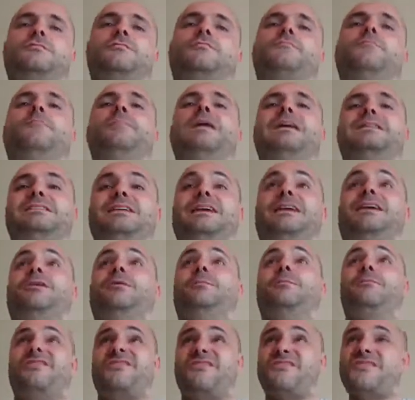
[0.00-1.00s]
messing
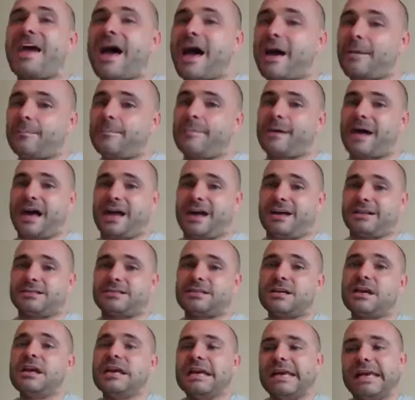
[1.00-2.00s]
up that bad.
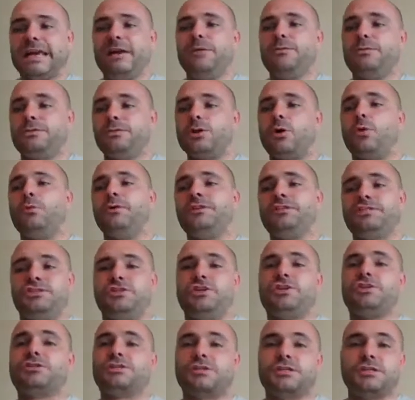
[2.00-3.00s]
It was always
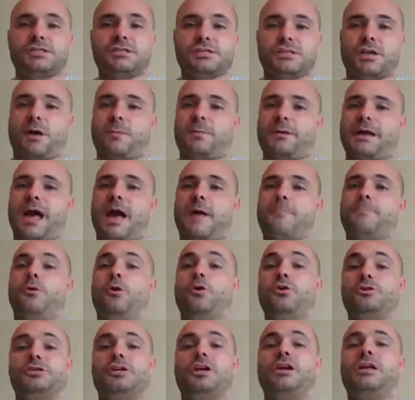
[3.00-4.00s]
just a stopgap,
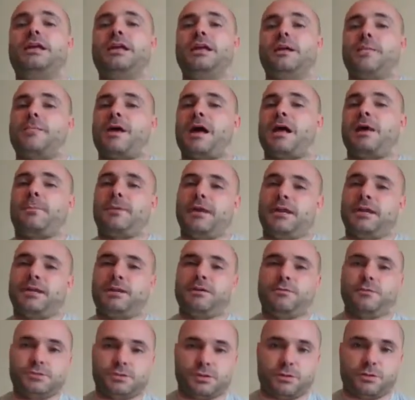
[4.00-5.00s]
or certainly in my opinion,
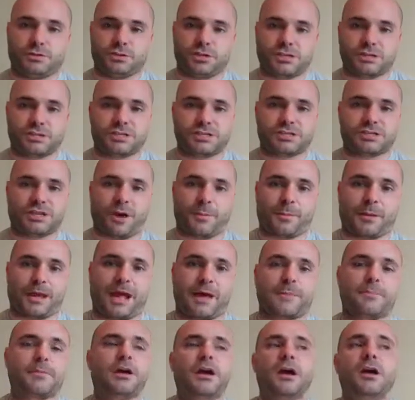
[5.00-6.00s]
it was always just a
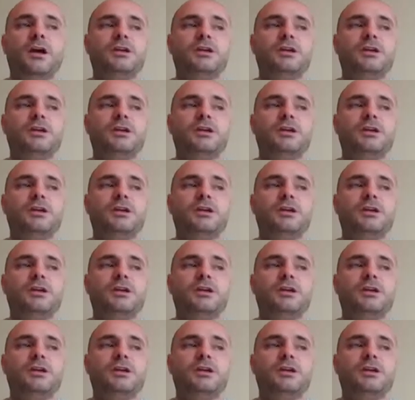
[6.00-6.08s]
stopgap.